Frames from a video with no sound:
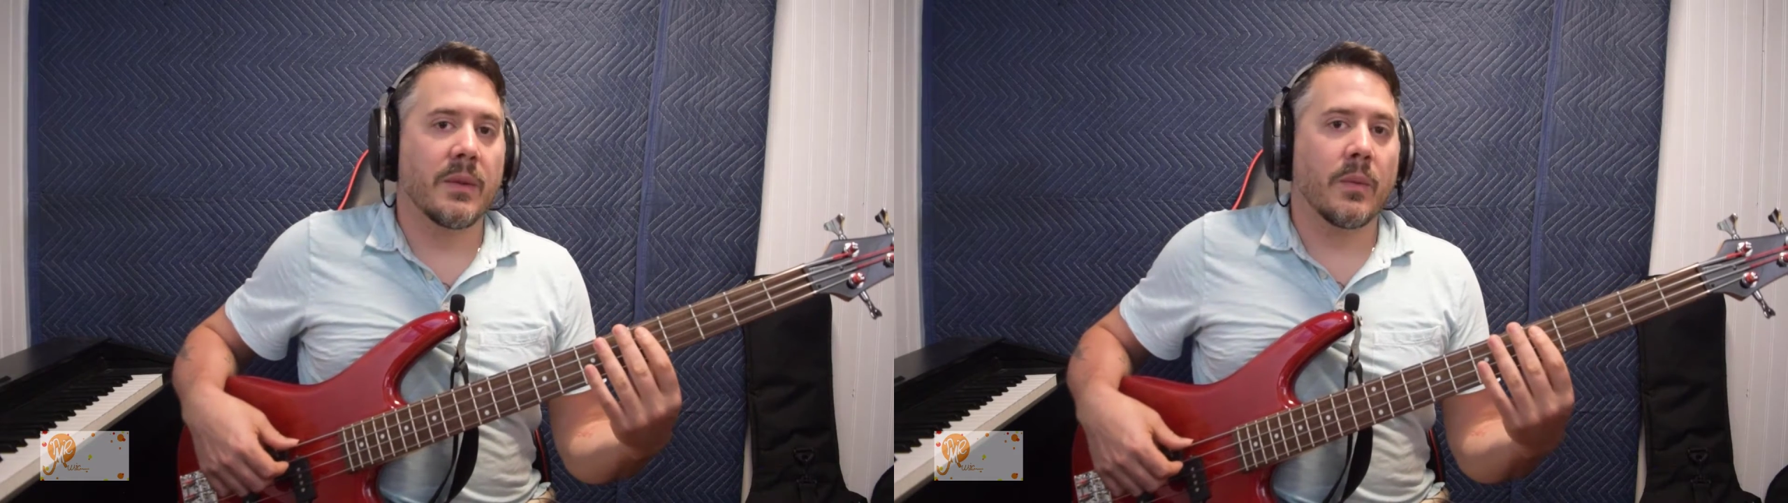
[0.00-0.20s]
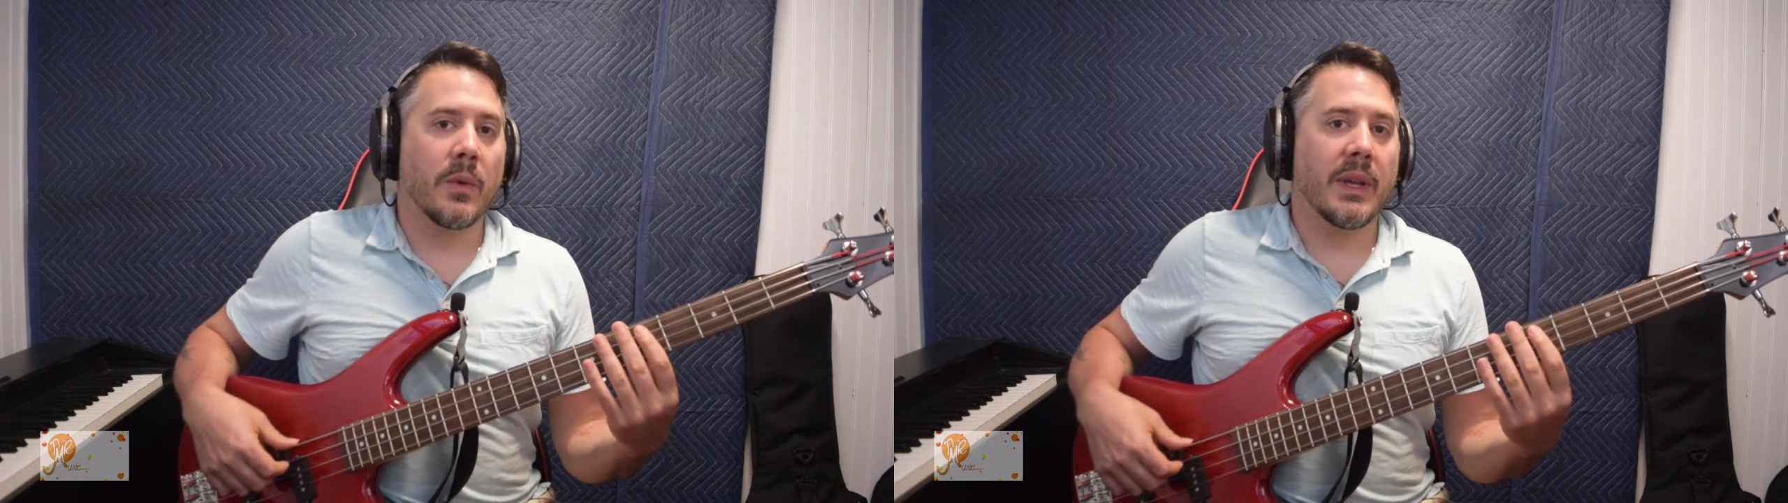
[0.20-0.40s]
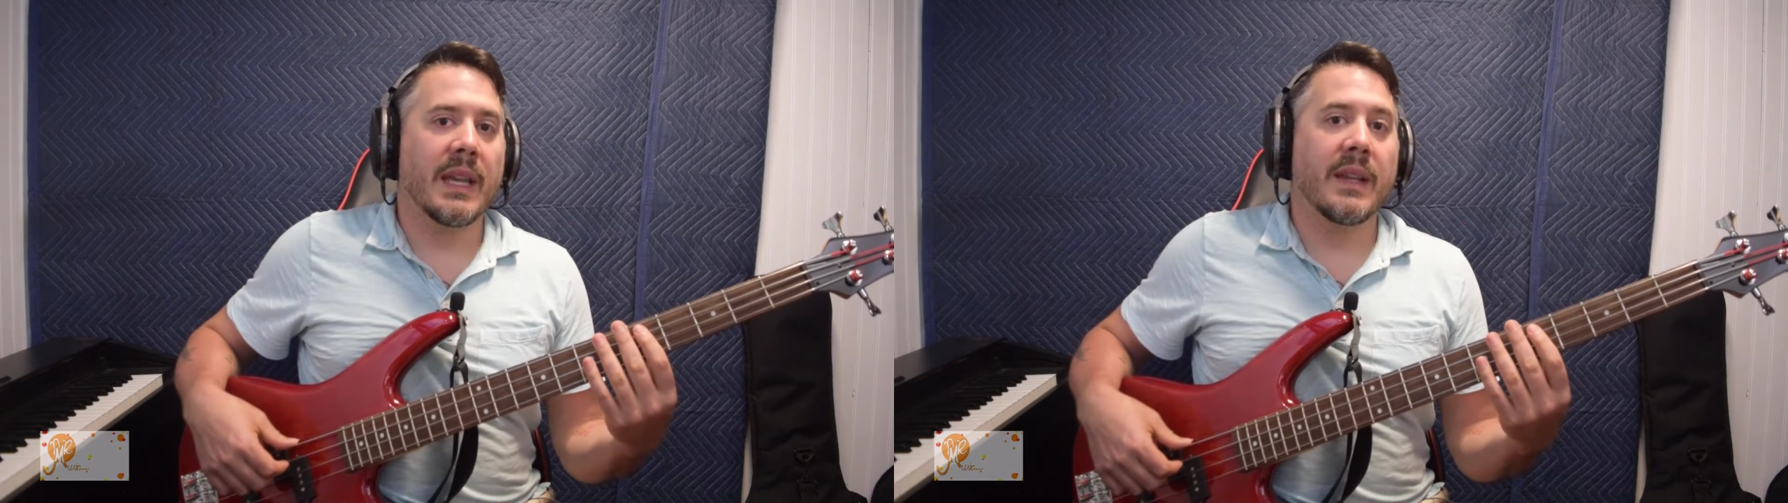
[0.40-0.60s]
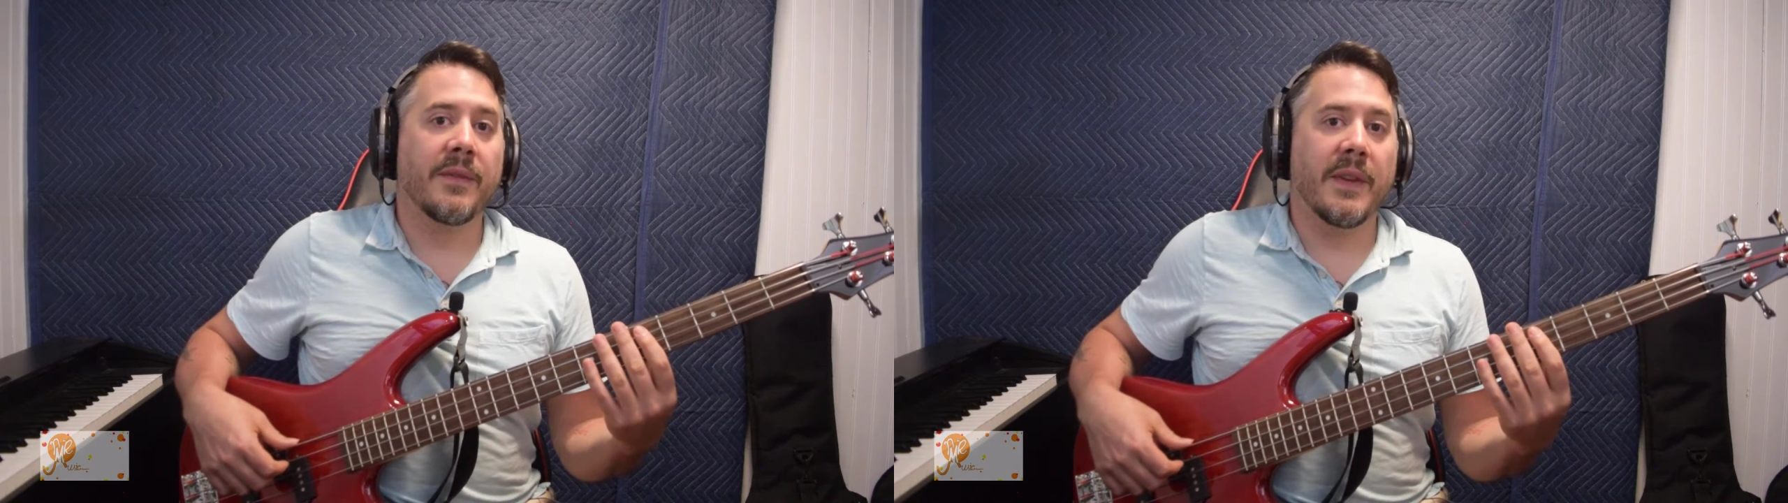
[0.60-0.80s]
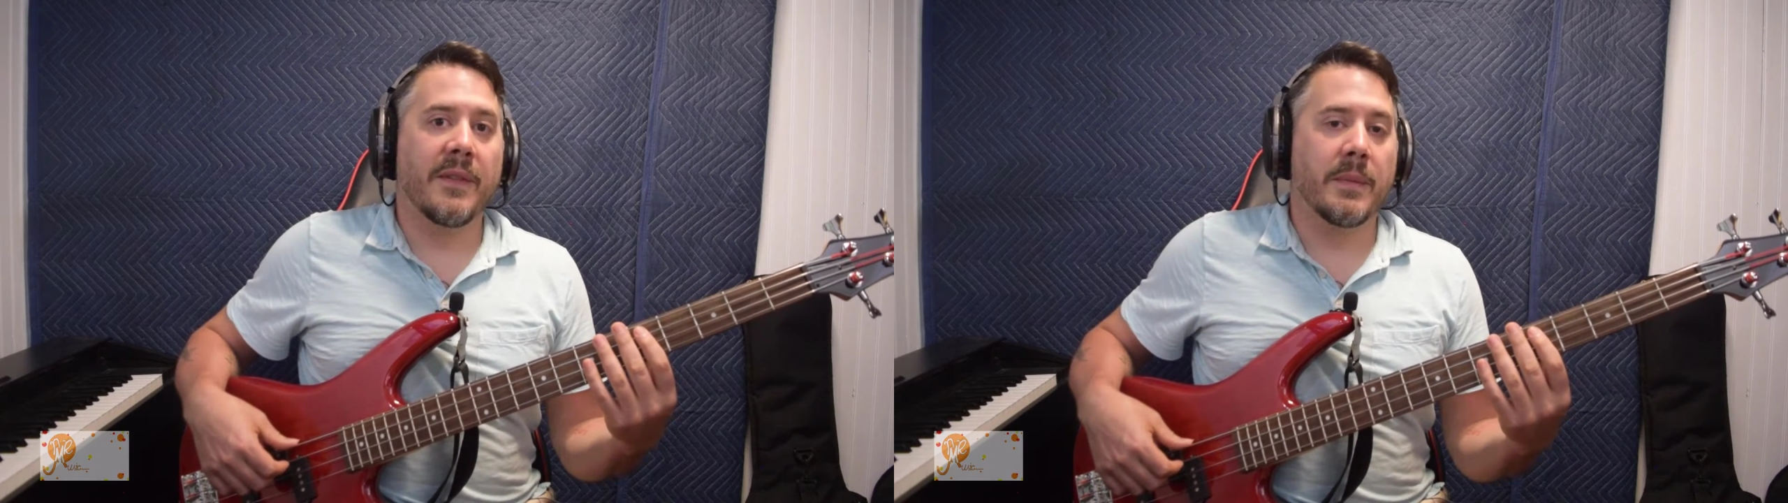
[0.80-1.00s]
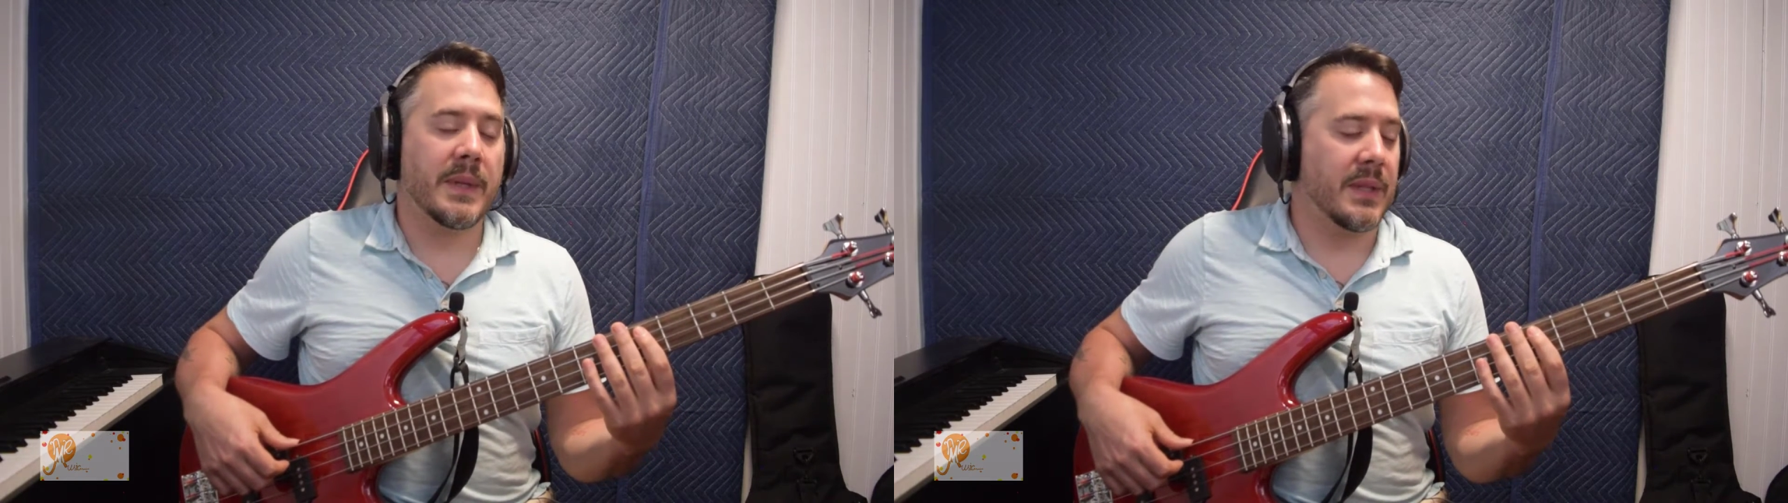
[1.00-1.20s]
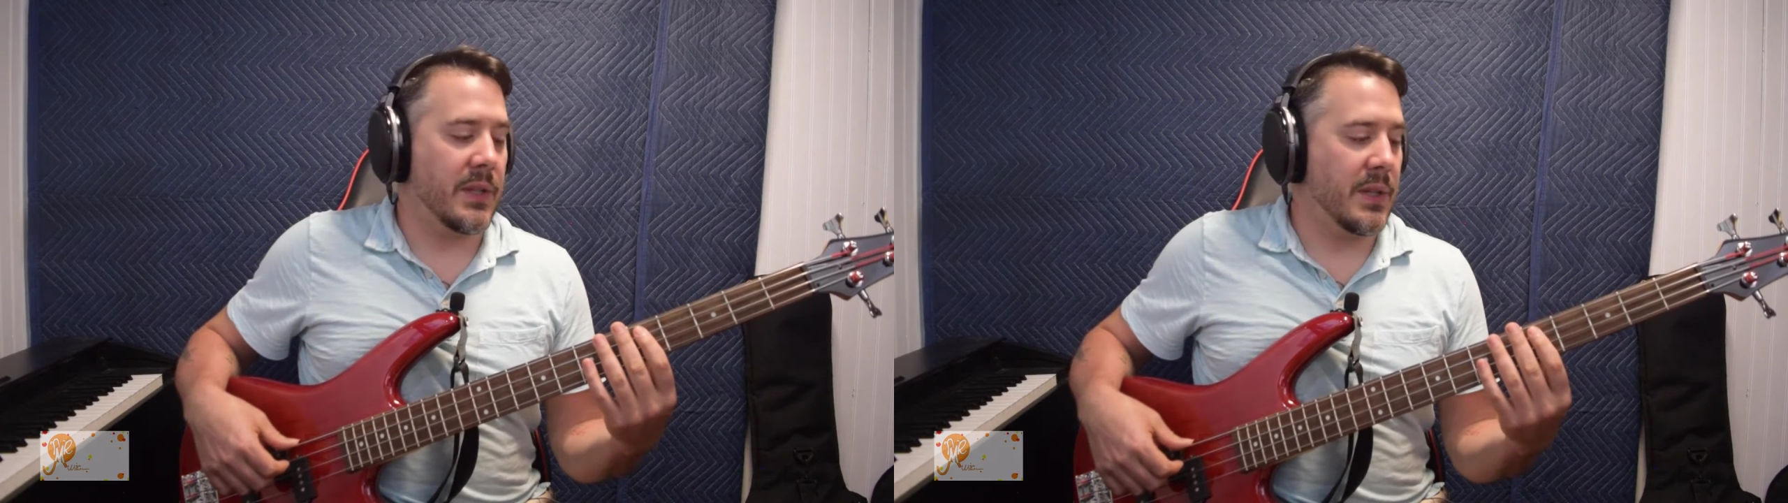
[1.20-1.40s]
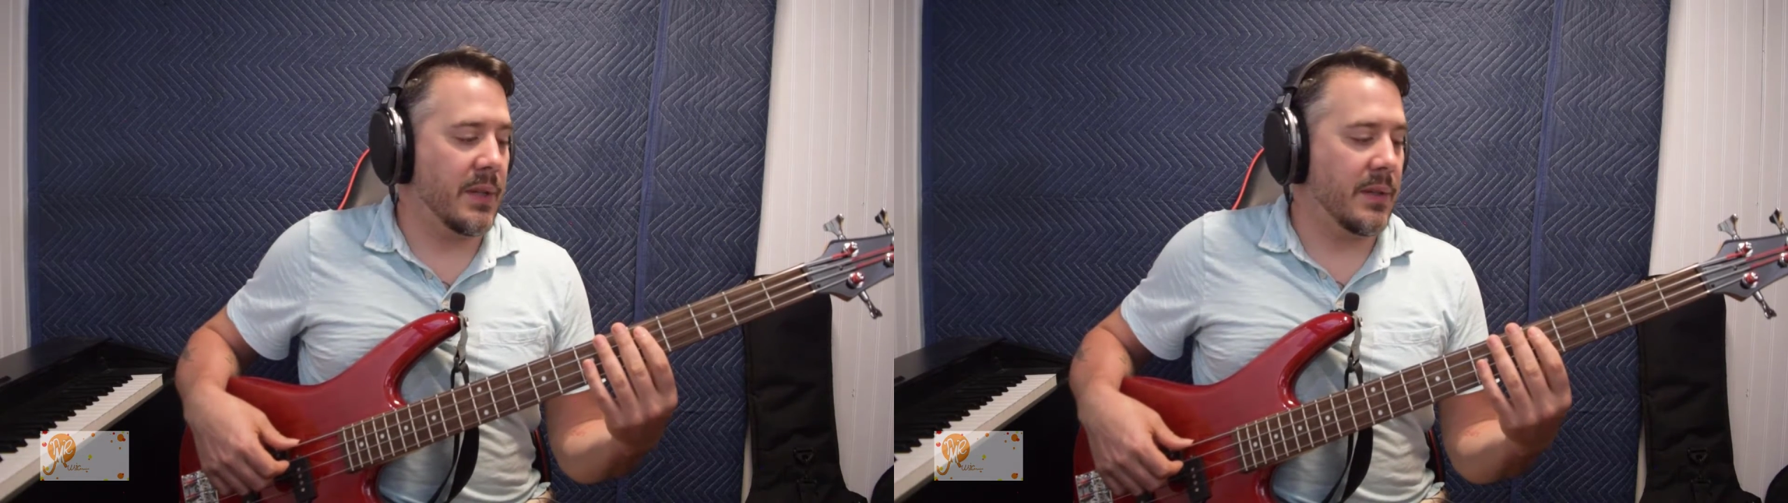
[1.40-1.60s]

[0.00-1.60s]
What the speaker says: working in 5th position.